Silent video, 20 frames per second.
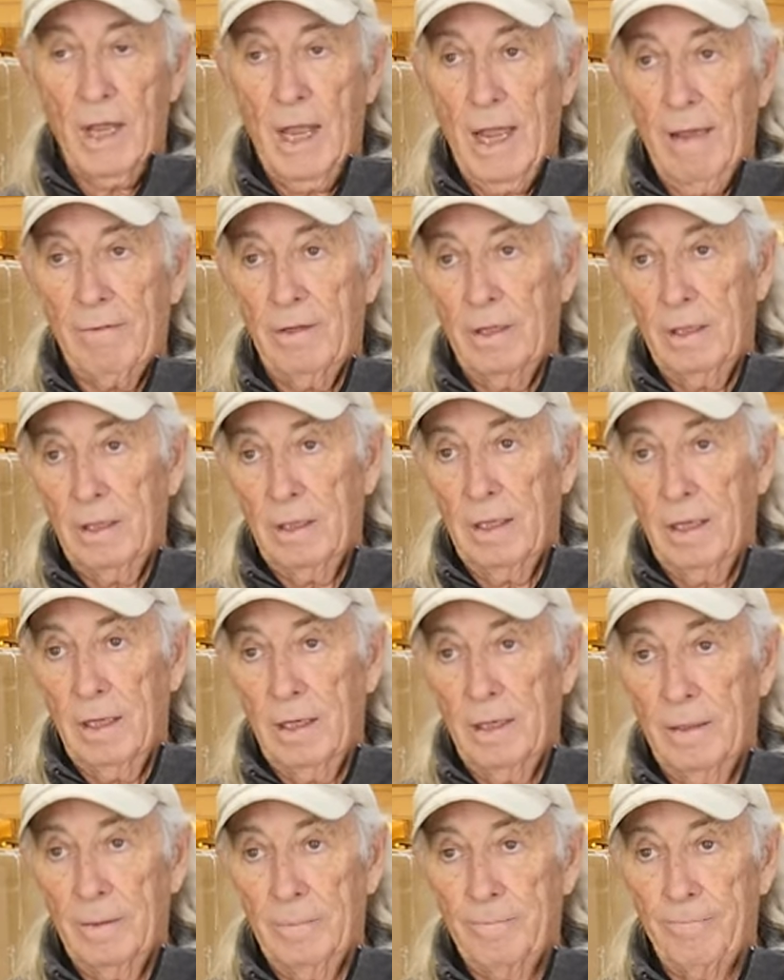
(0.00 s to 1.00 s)
have a,
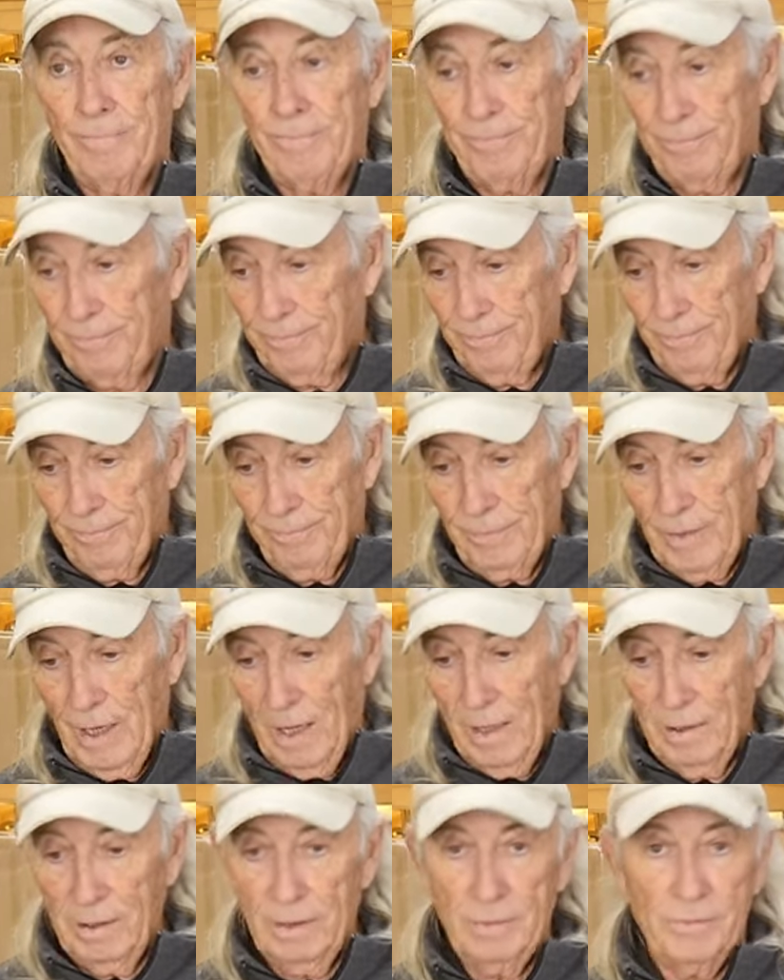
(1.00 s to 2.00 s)
a
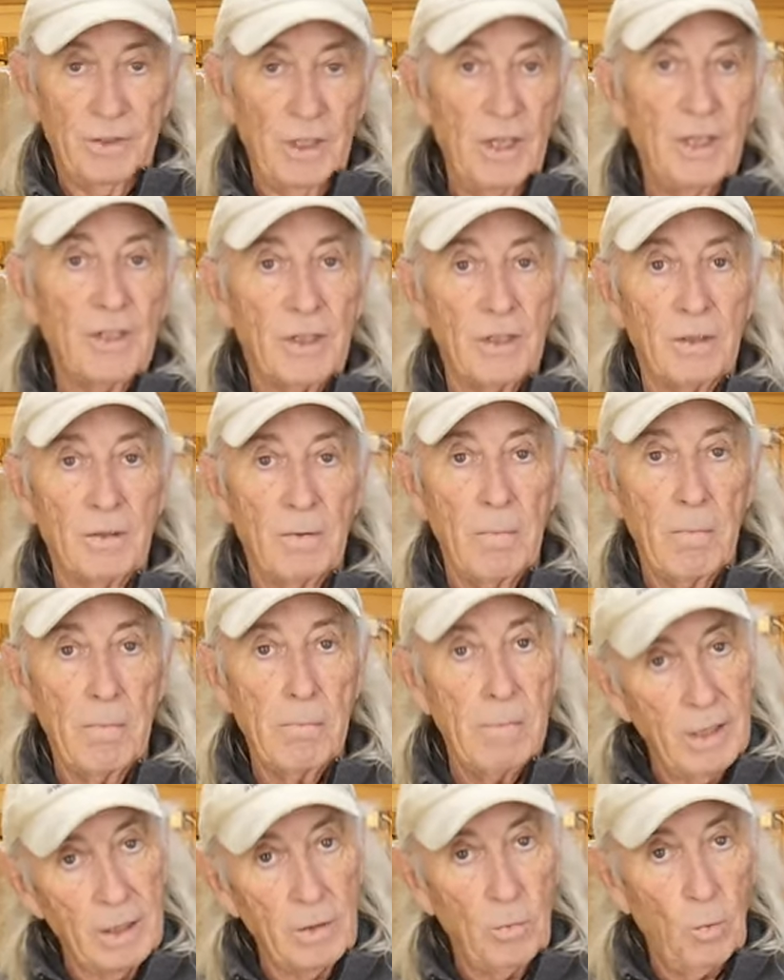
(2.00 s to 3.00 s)
a decent
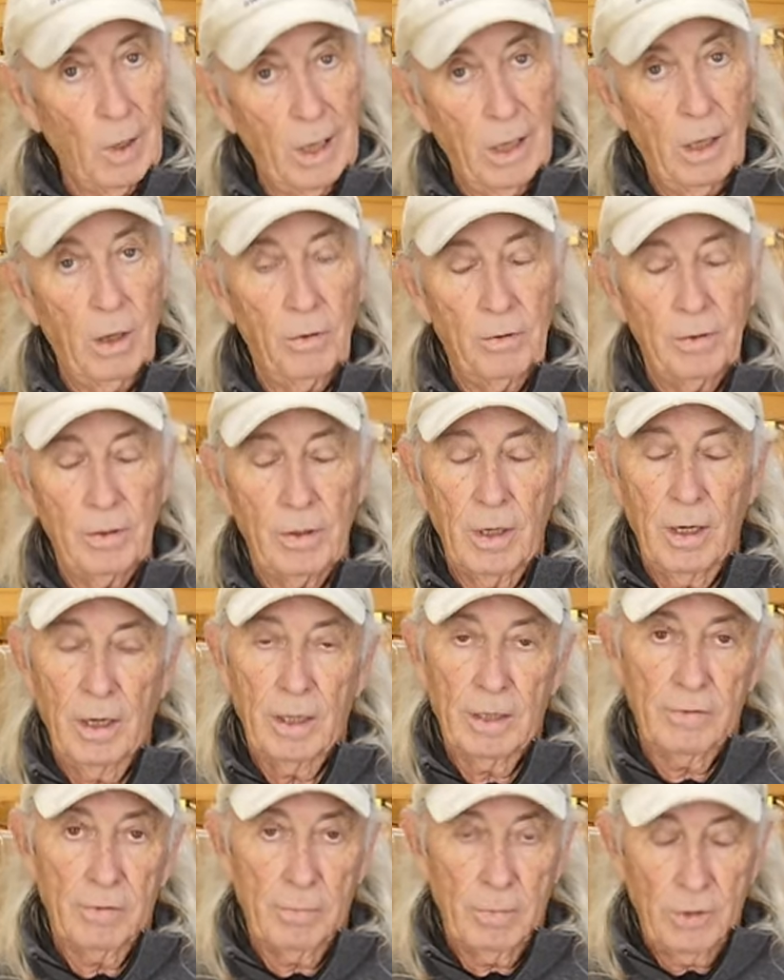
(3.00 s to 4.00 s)
MIG weld
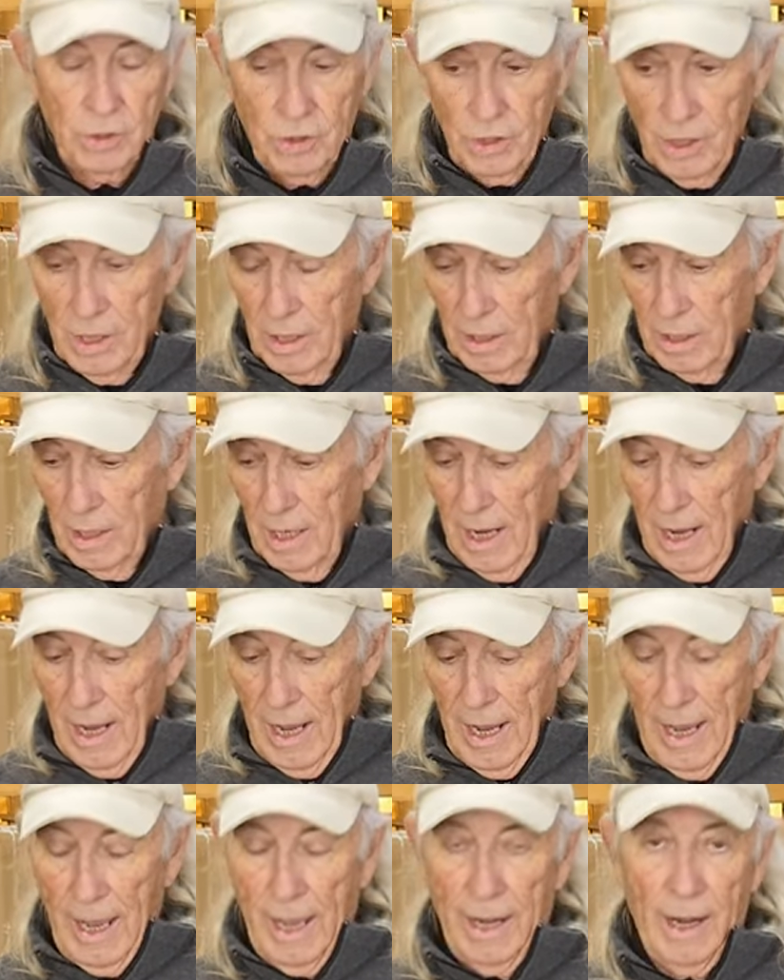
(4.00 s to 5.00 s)
out of a machine.
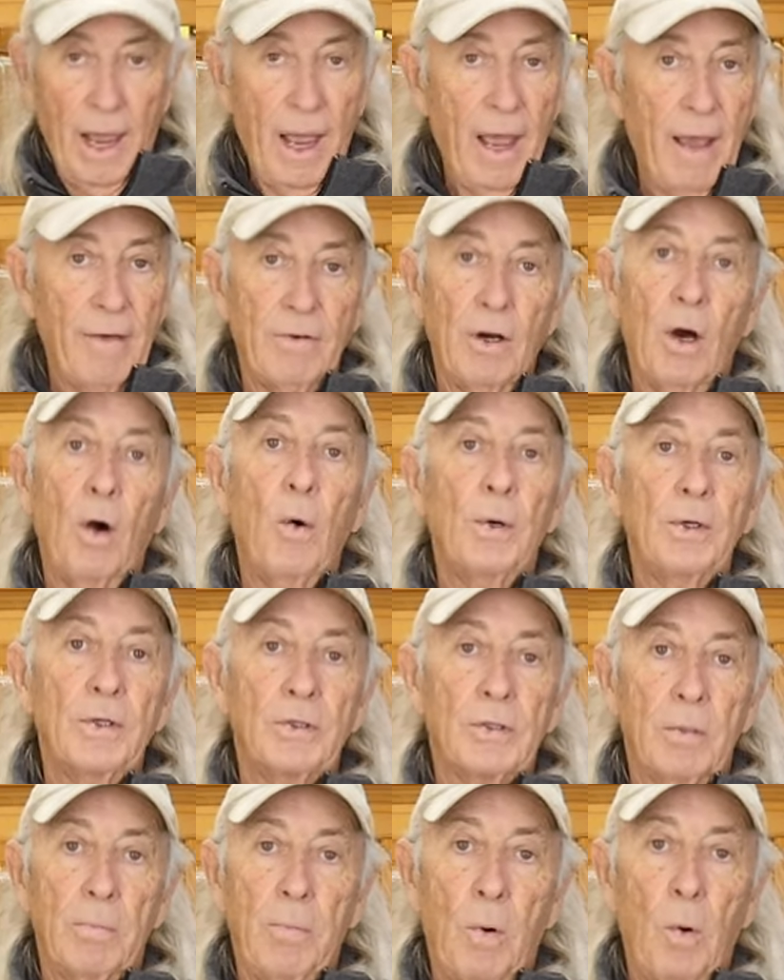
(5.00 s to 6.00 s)
And I have always
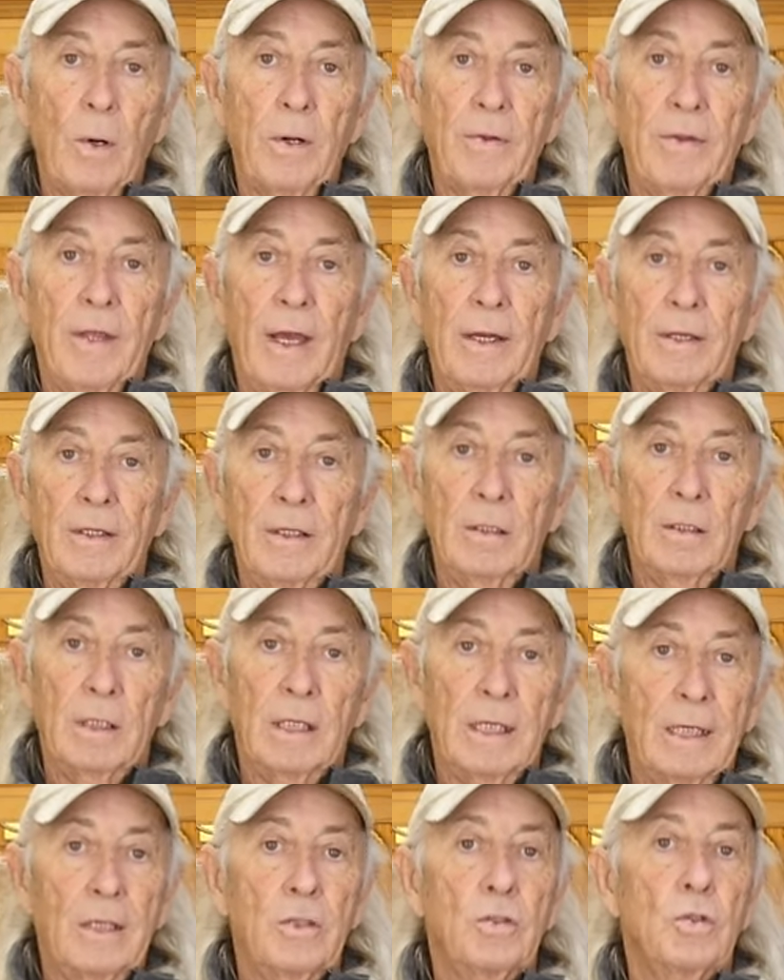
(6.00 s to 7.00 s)
supported the idea to
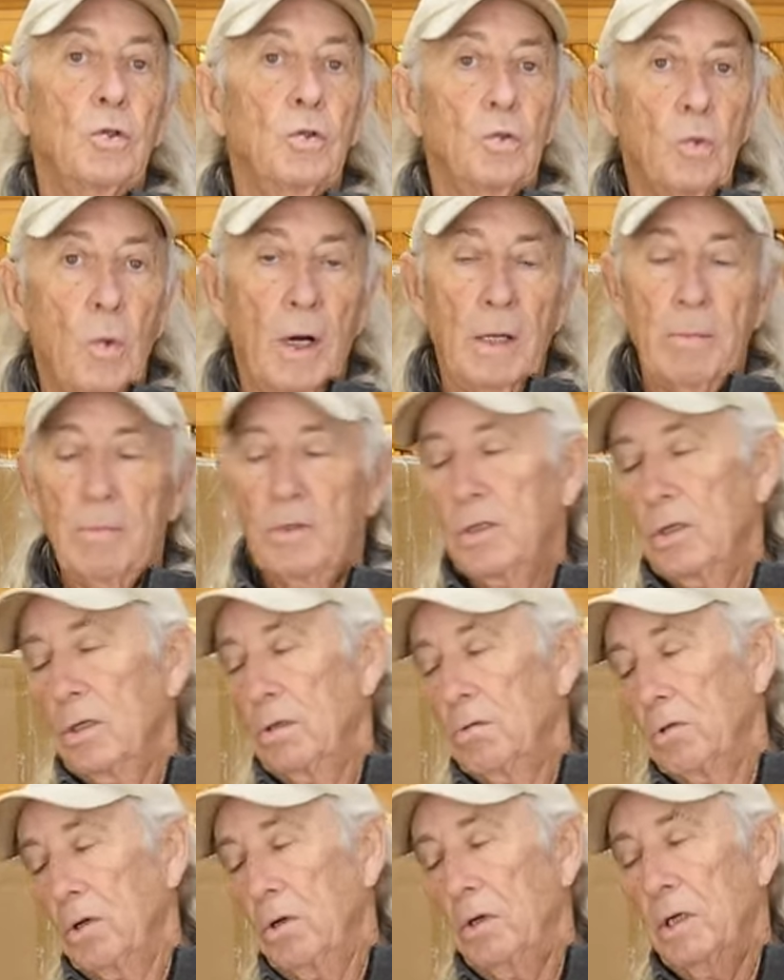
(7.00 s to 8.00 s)
get a 220
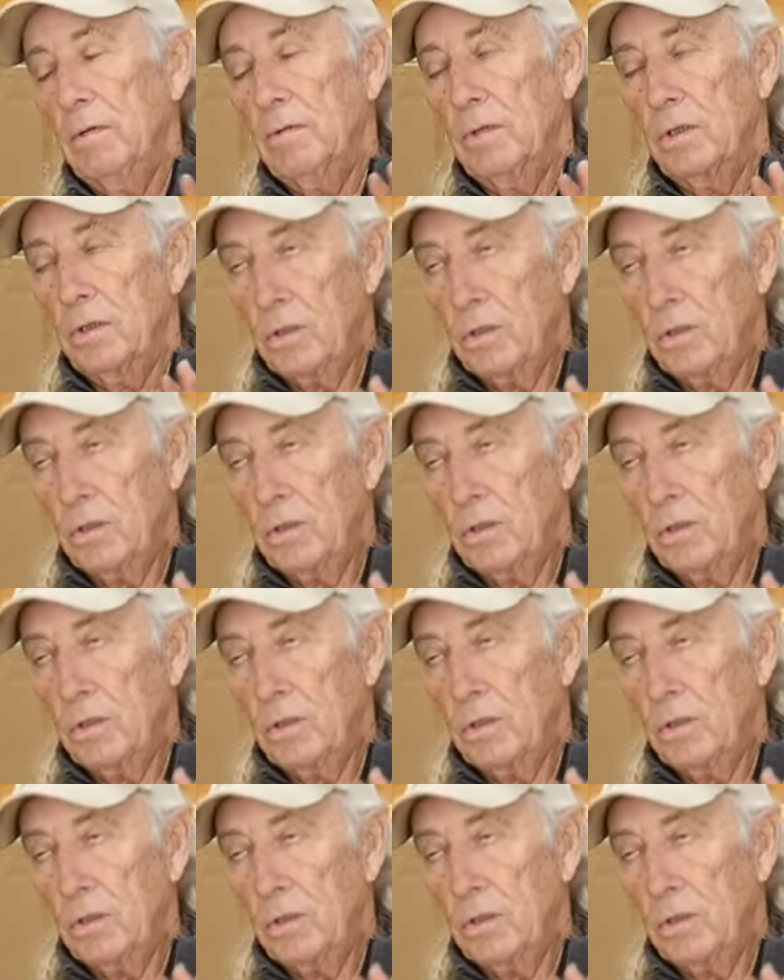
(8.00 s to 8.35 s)
machine, don't even